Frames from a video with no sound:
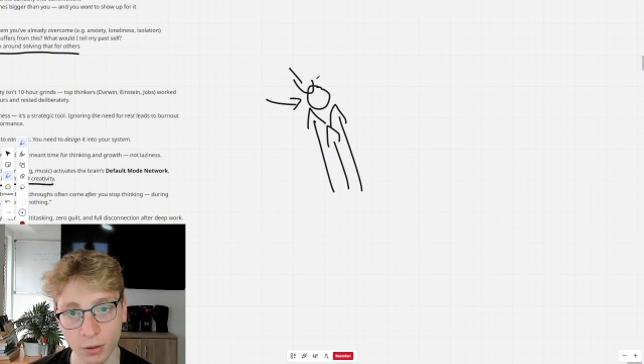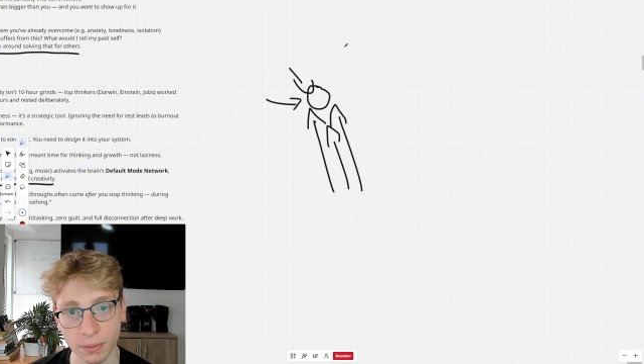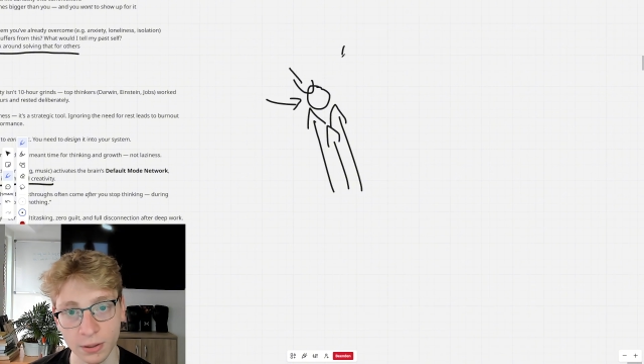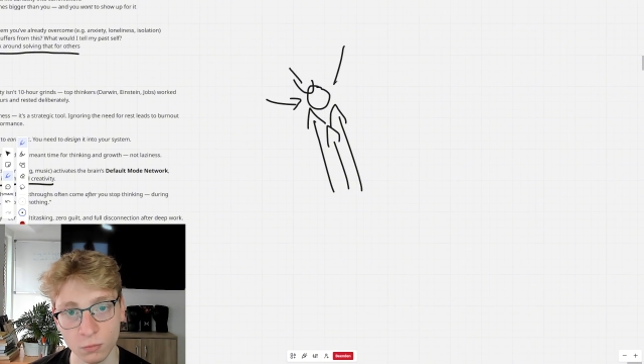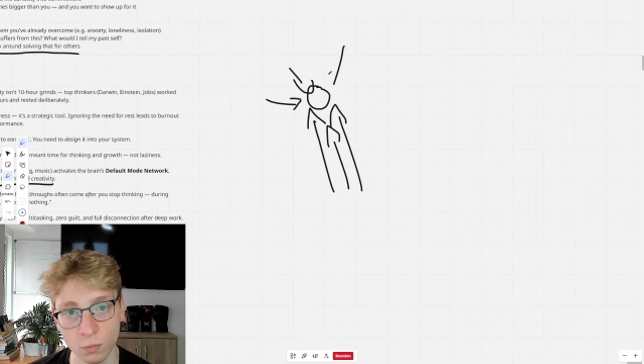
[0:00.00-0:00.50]

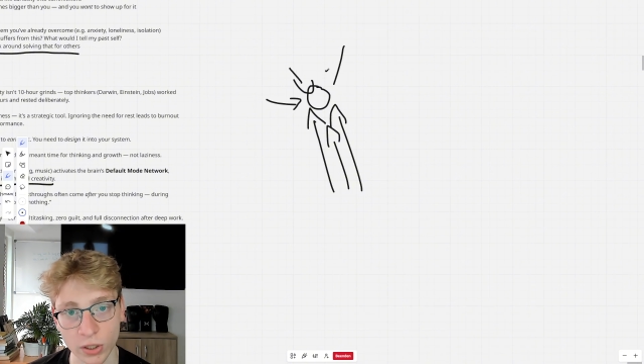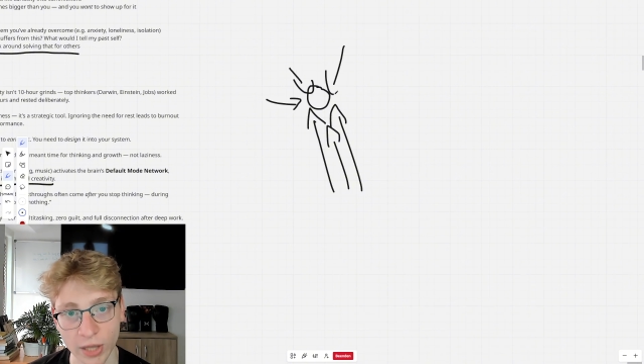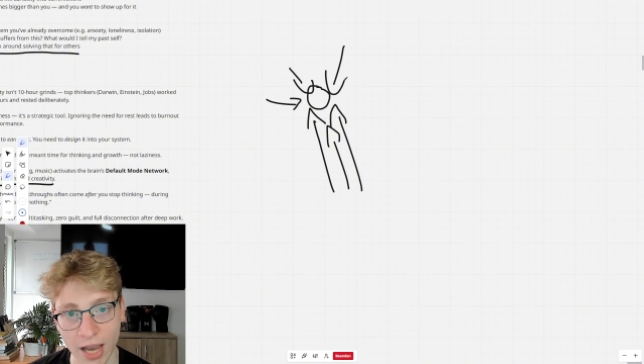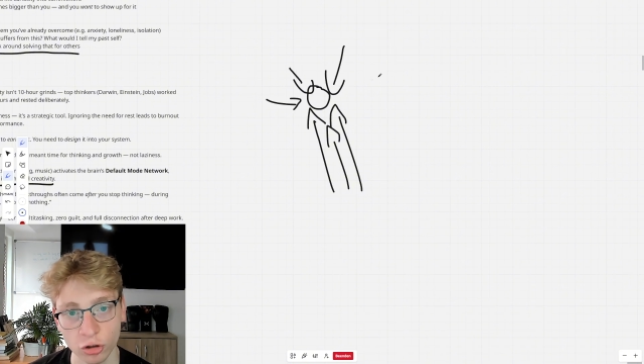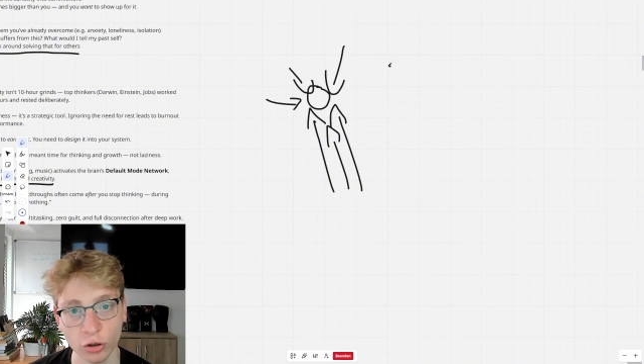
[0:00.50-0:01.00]
But when you
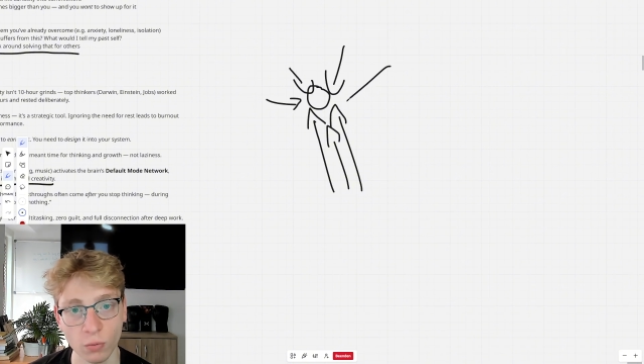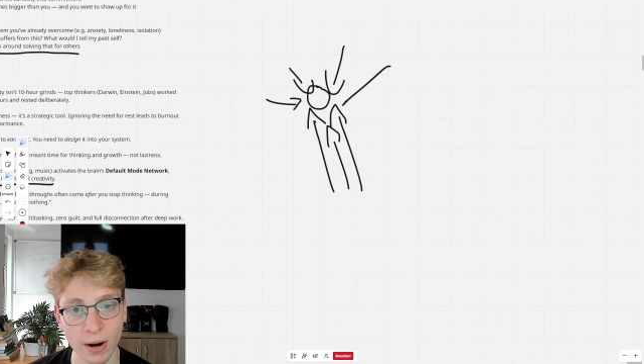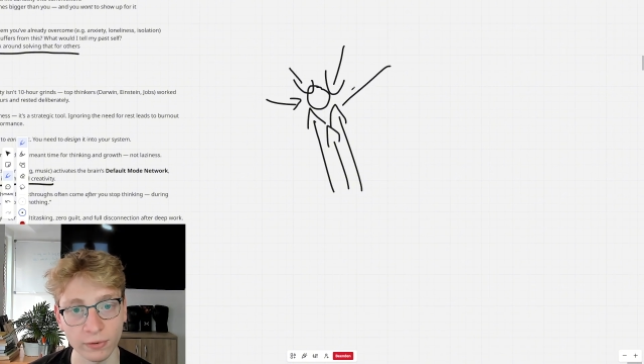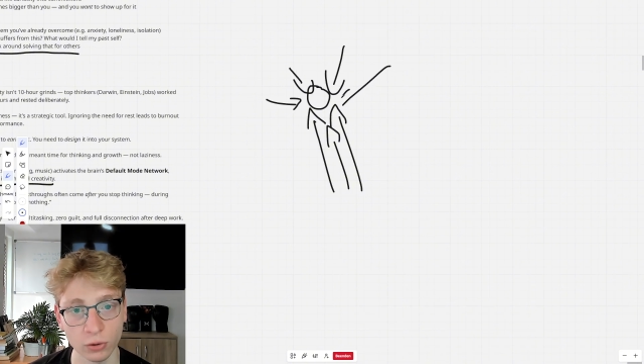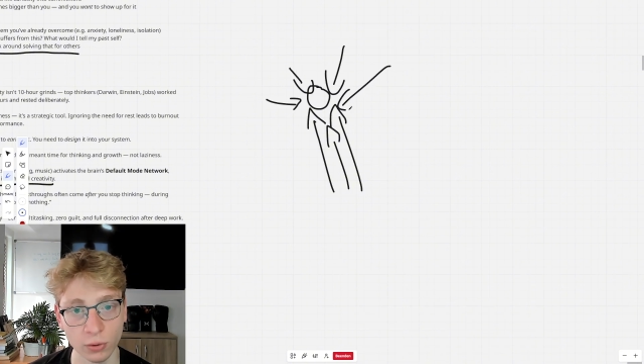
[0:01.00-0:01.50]
actually
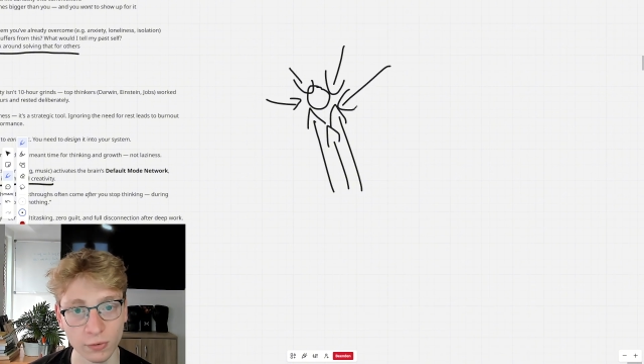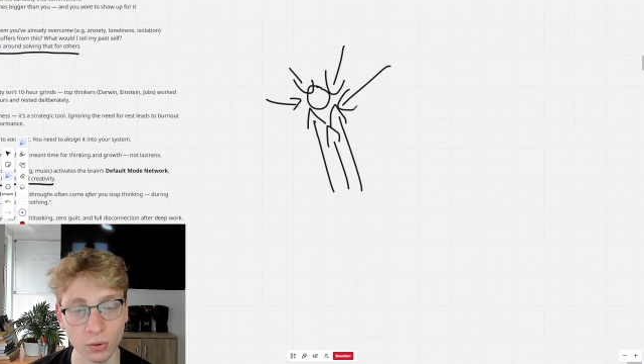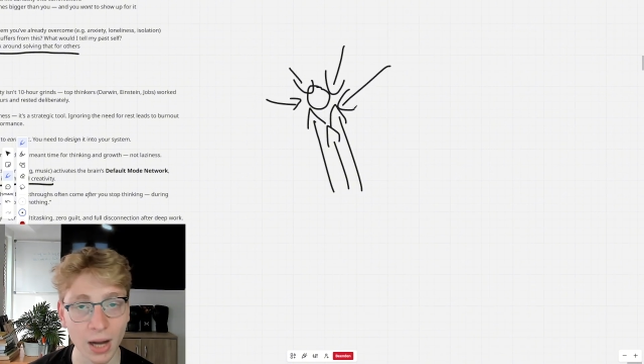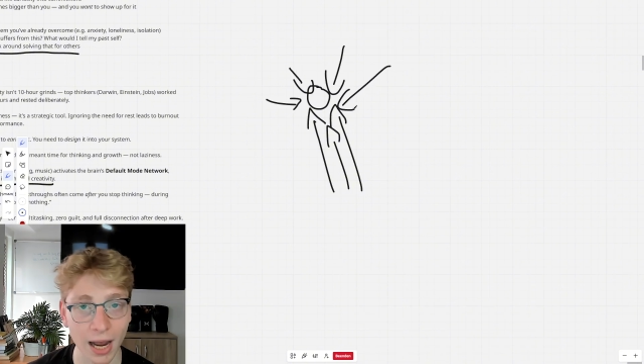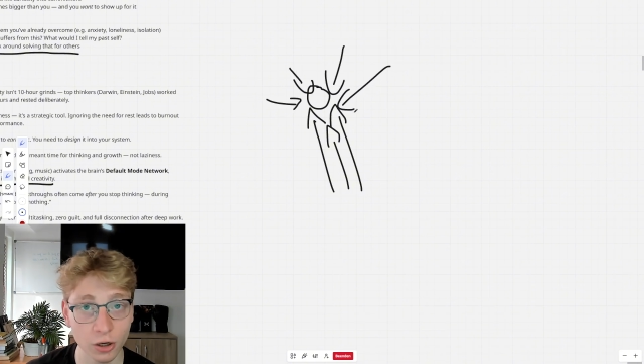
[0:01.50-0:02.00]
rest and you have
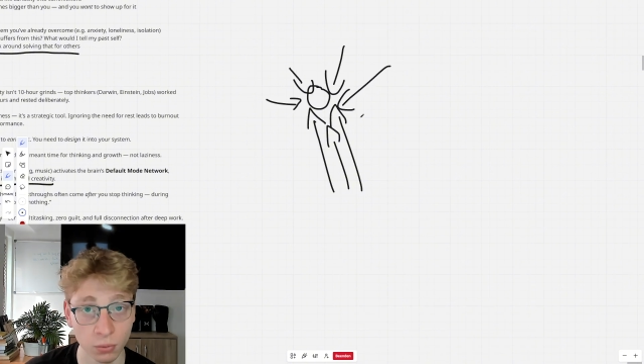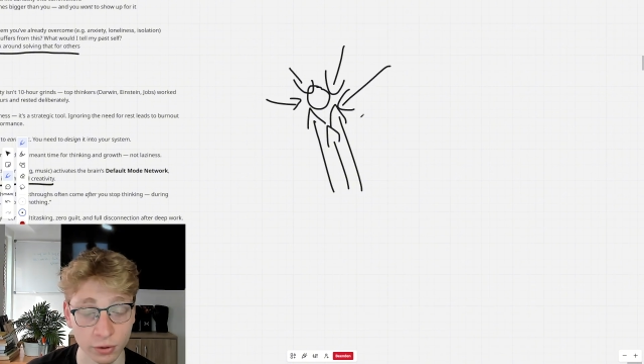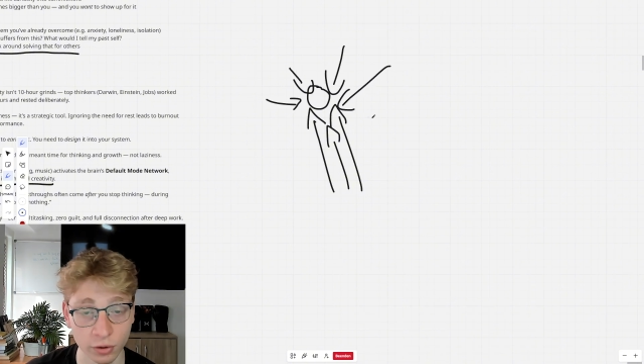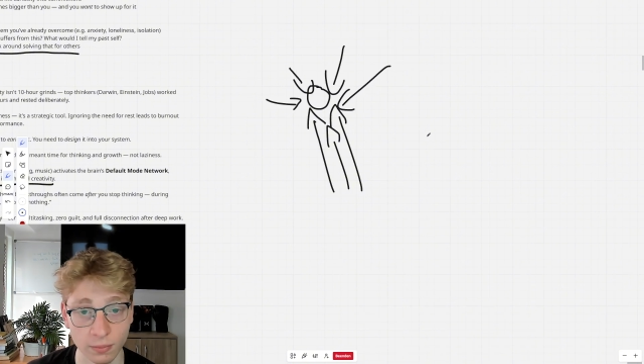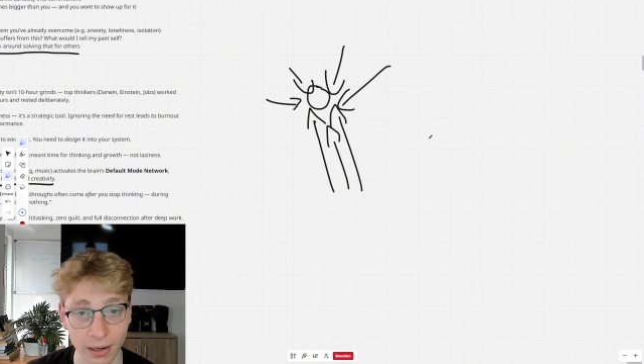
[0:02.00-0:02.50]
good high
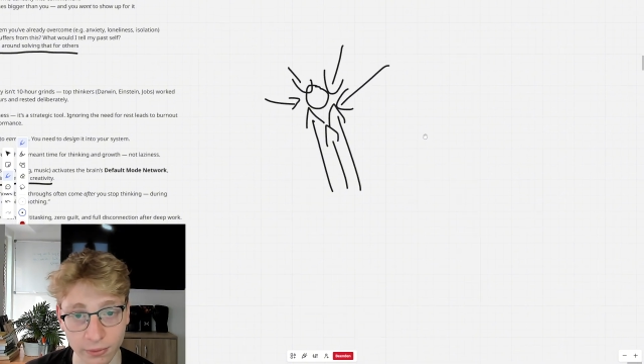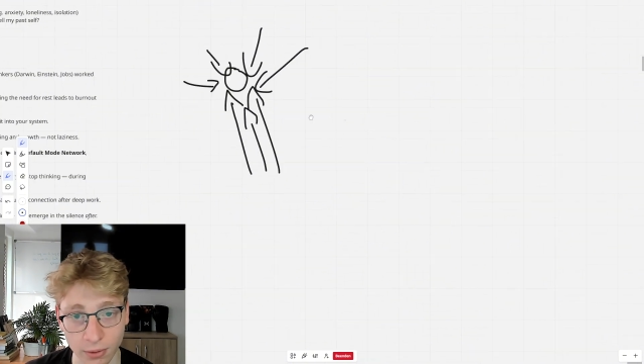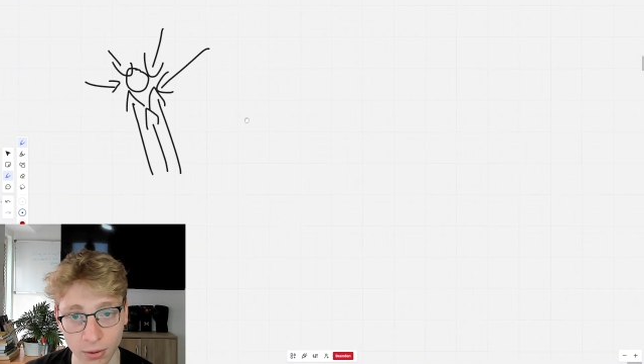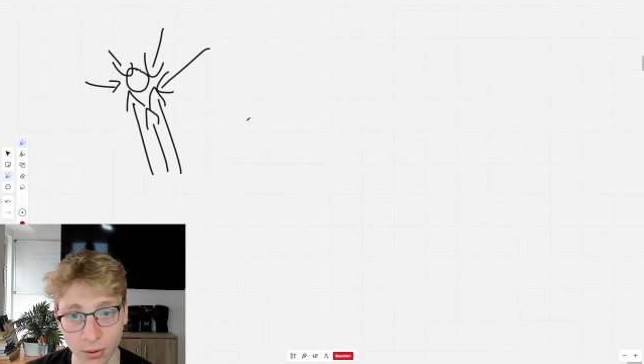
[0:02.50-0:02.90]
quality rest,